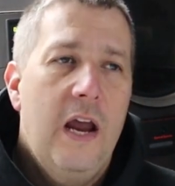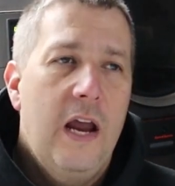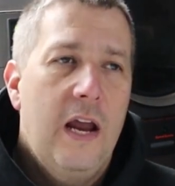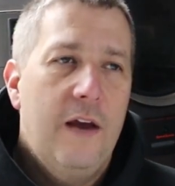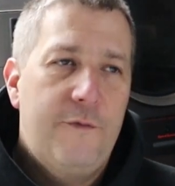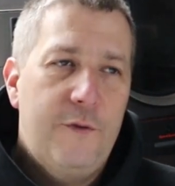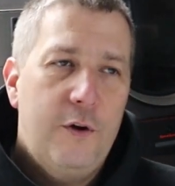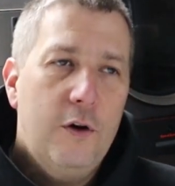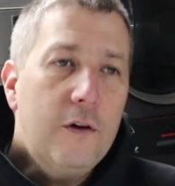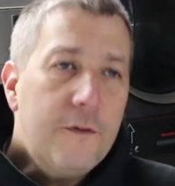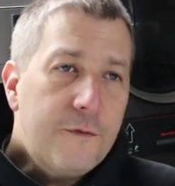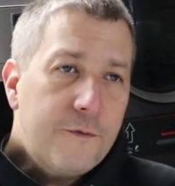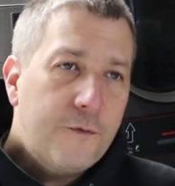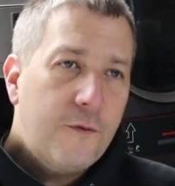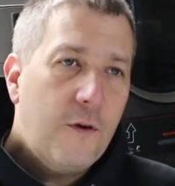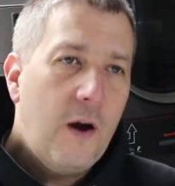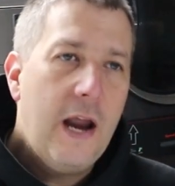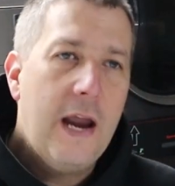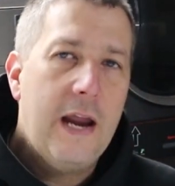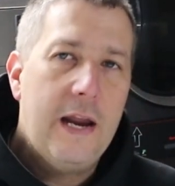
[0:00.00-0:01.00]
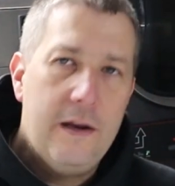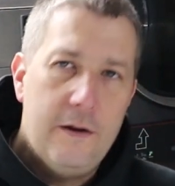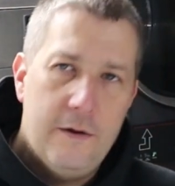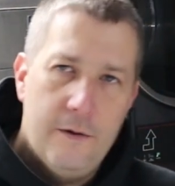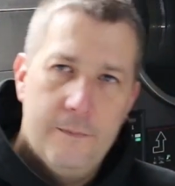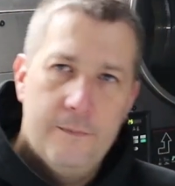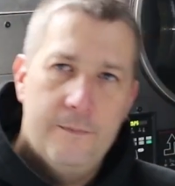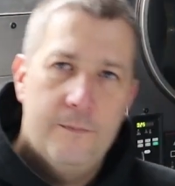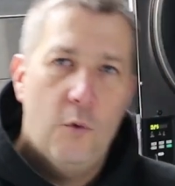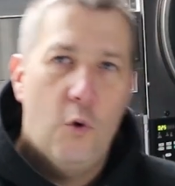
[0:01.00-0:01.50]
If you're afraid
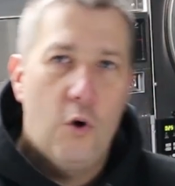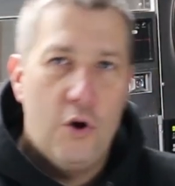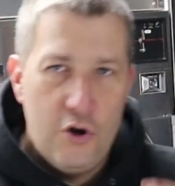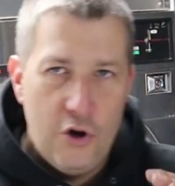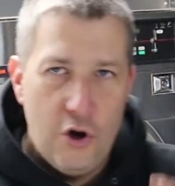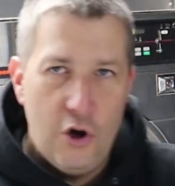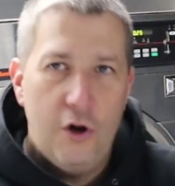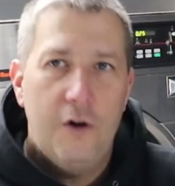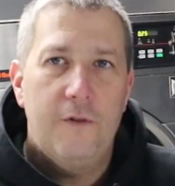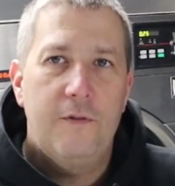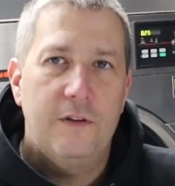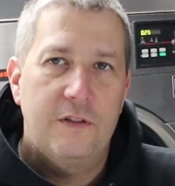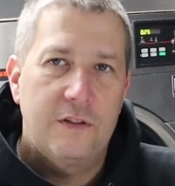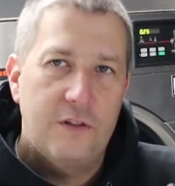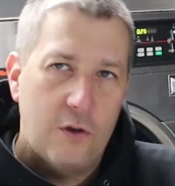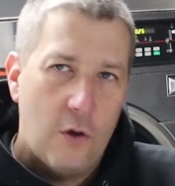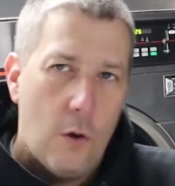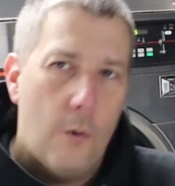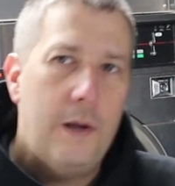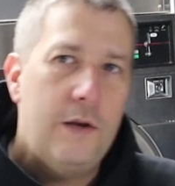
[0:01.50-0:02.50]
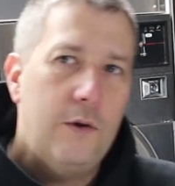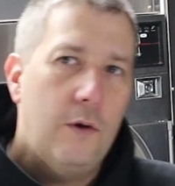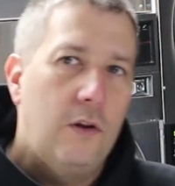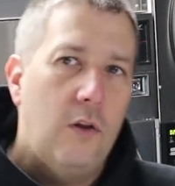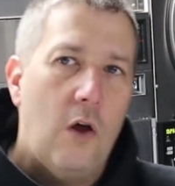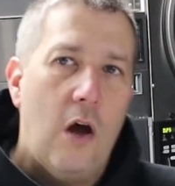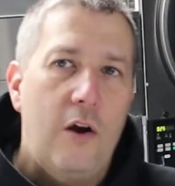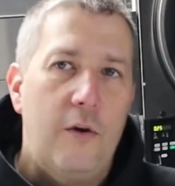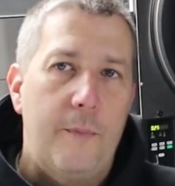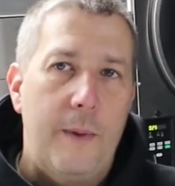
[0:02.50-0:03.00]
or nervous to go into a
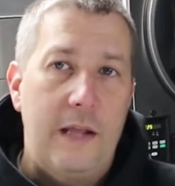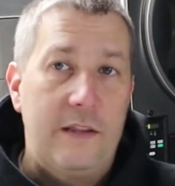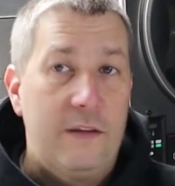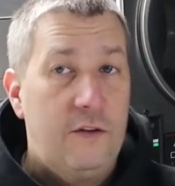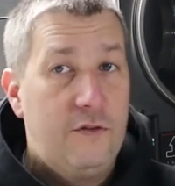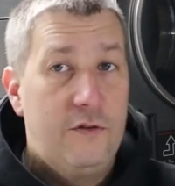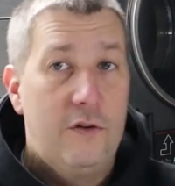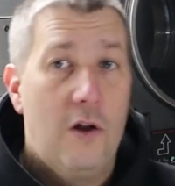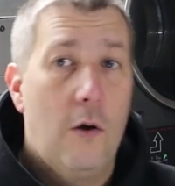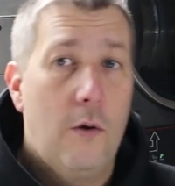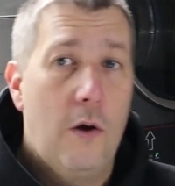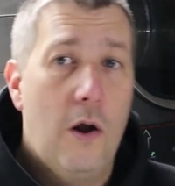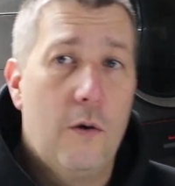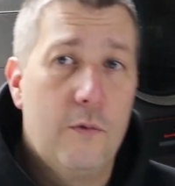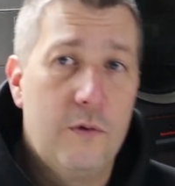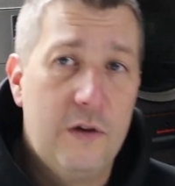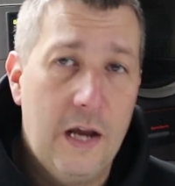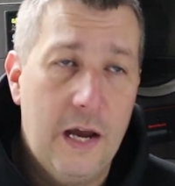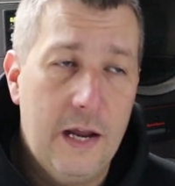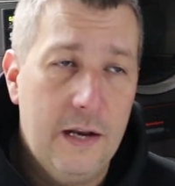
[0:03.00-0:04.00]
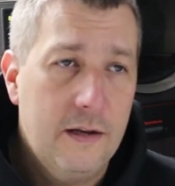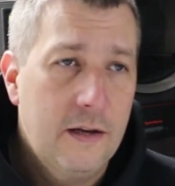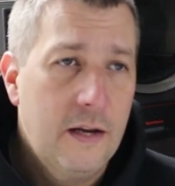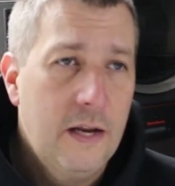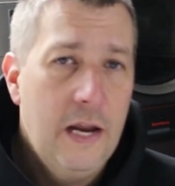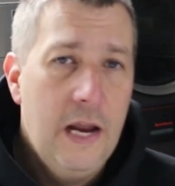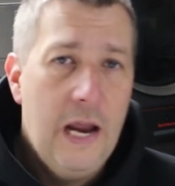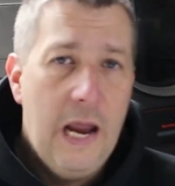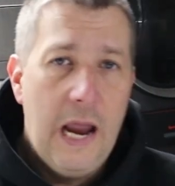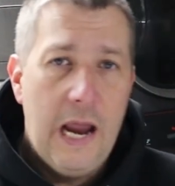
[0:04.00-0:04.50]
laundromat that you don't own yet
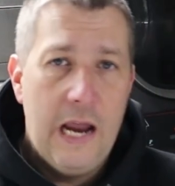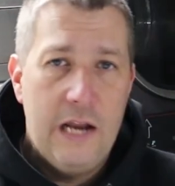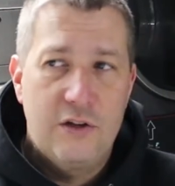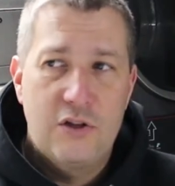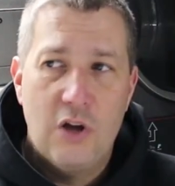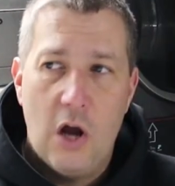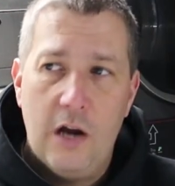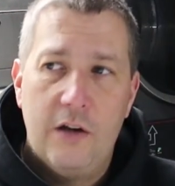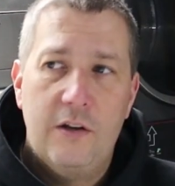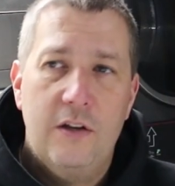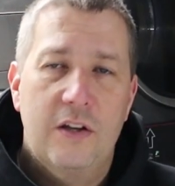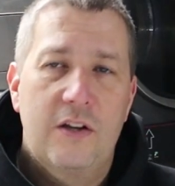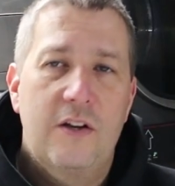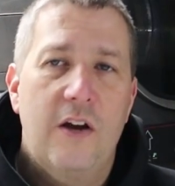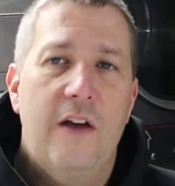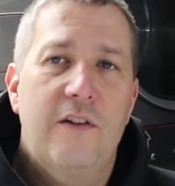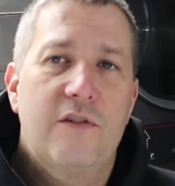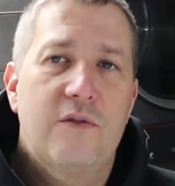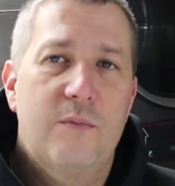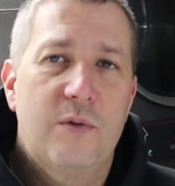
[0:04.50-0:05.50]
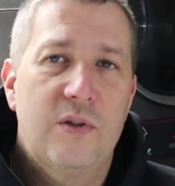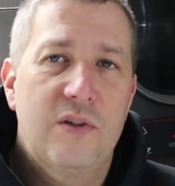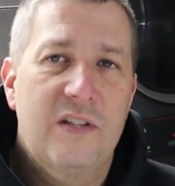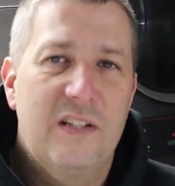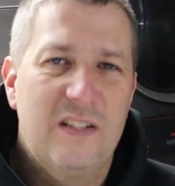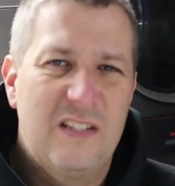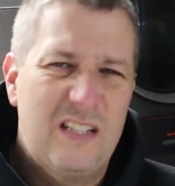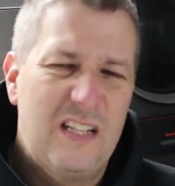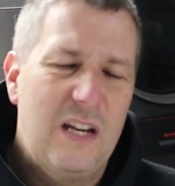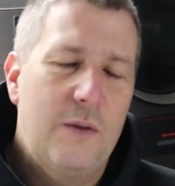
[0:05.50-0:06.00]
and talk to the customers
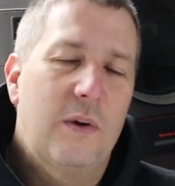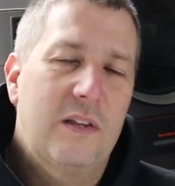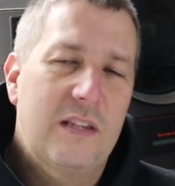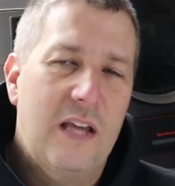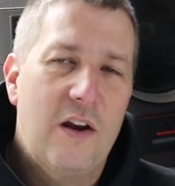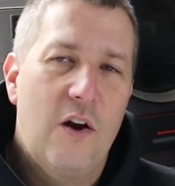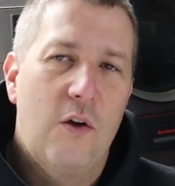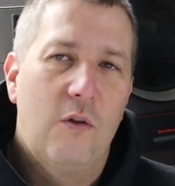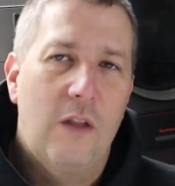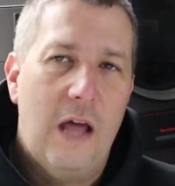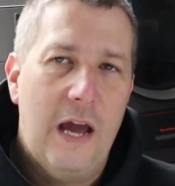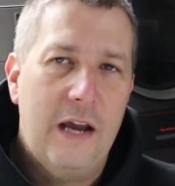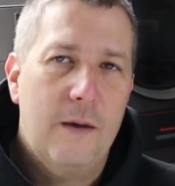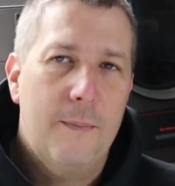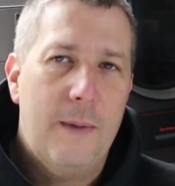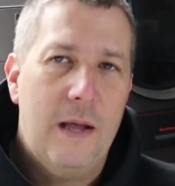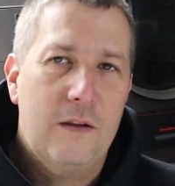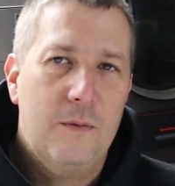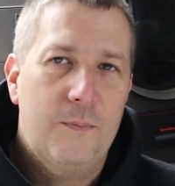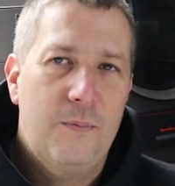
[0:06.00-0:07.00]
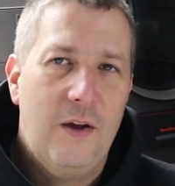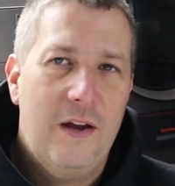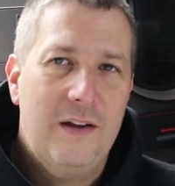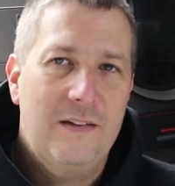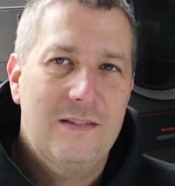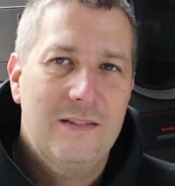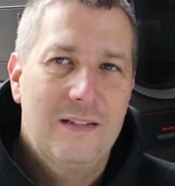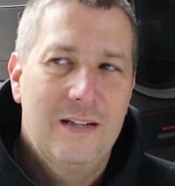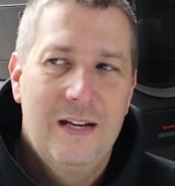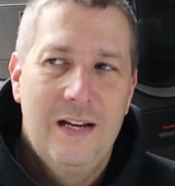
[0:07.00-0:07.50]
and see what they don't like about the
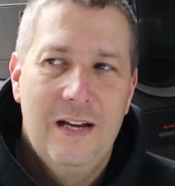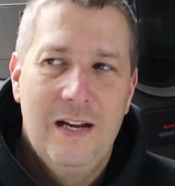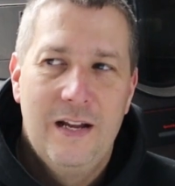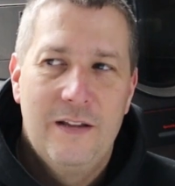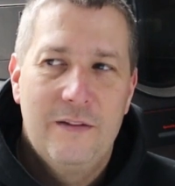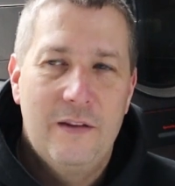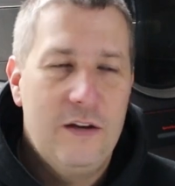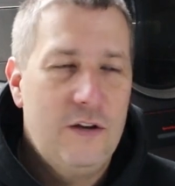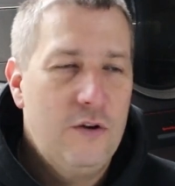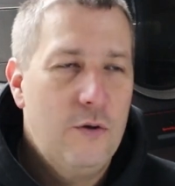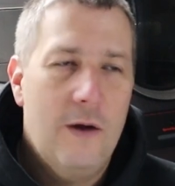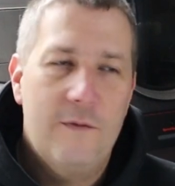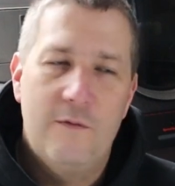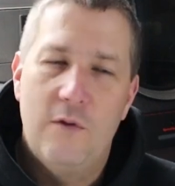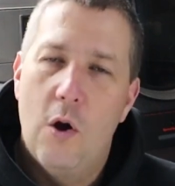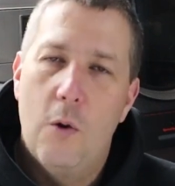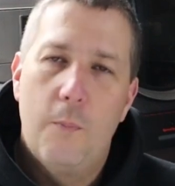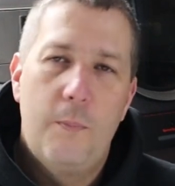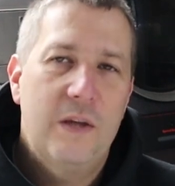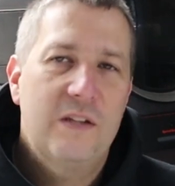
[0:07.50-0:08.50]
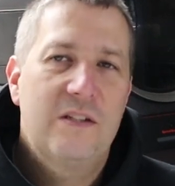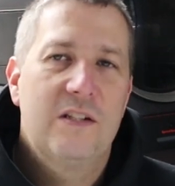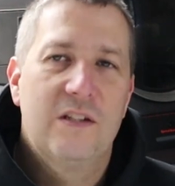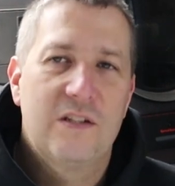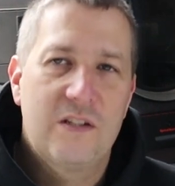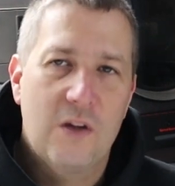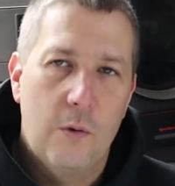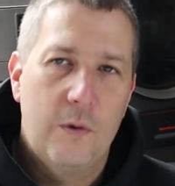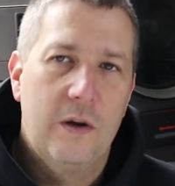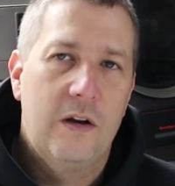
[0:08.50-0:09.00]
place, then you have no
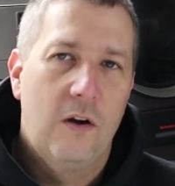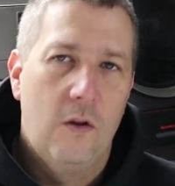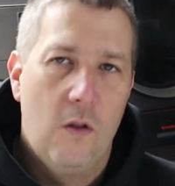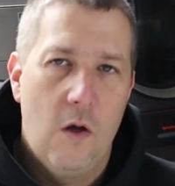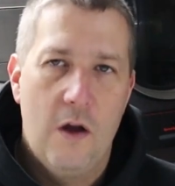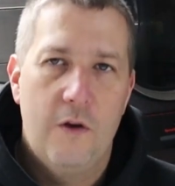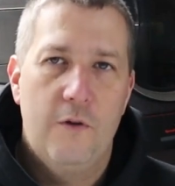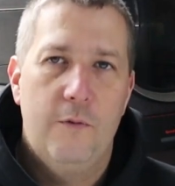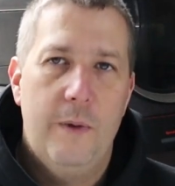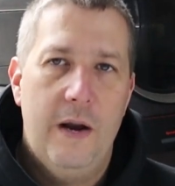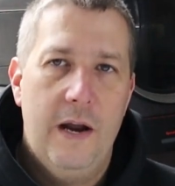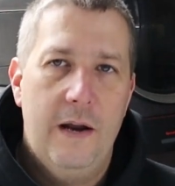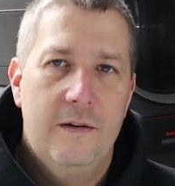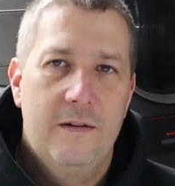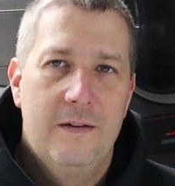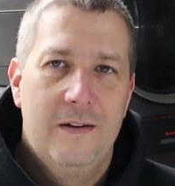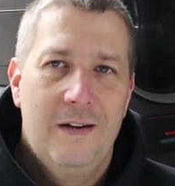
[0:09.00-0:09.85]
business owning a laundromat.